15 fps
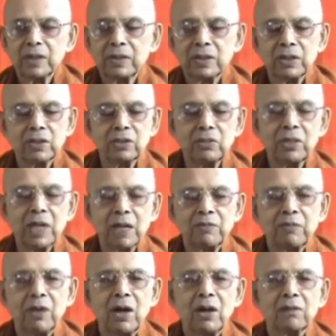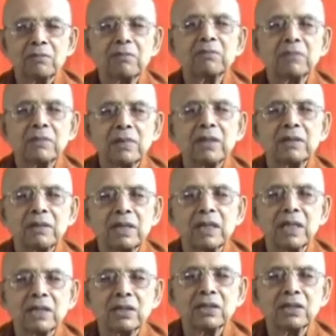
Just do that for, let us